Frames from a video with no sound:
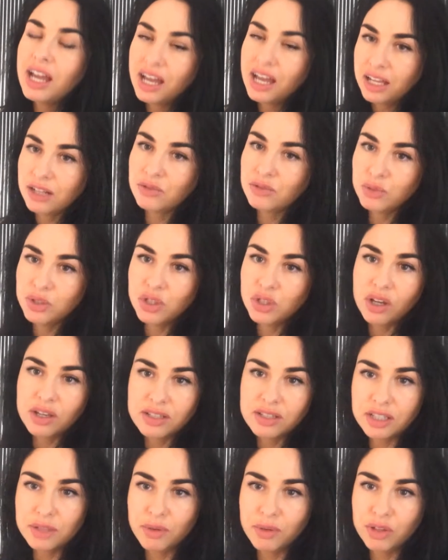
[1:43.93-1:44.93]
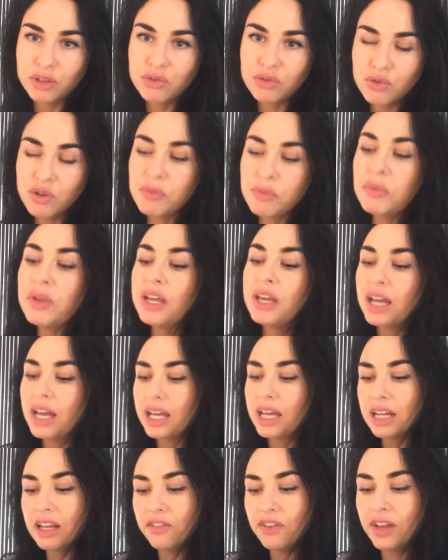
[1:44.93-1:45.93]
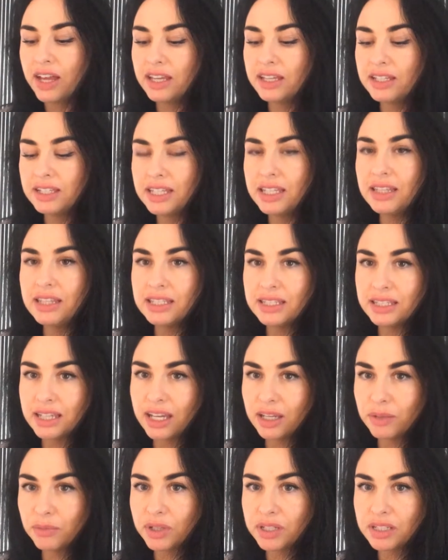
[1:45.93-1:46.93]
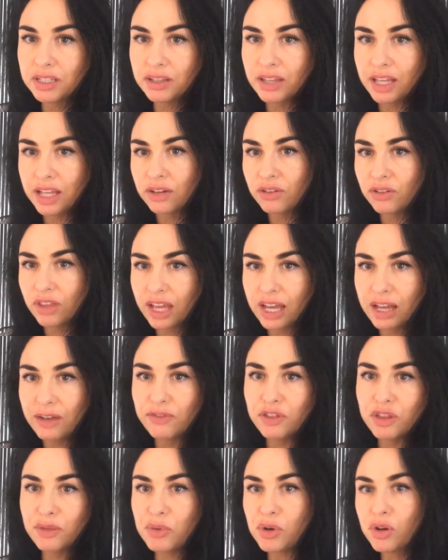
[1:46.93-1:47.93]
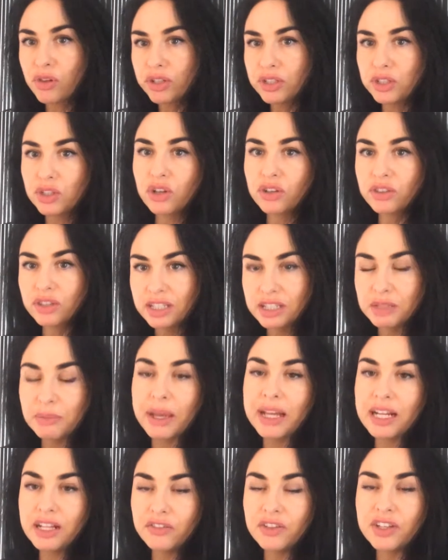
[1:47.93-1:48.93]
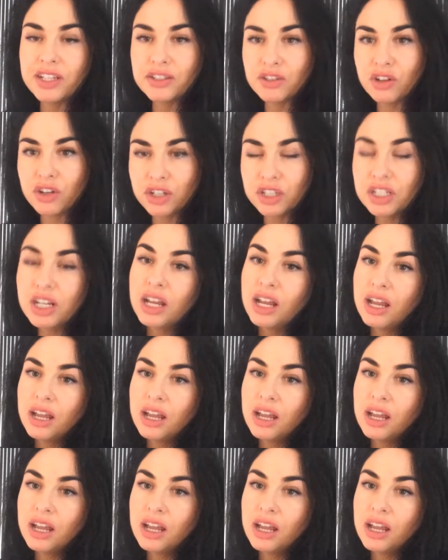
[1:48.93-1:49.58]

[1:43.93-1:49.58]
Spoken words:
and we toss it about the room, and if I see the segment then, or the half of the ball that's got the smiley face on it,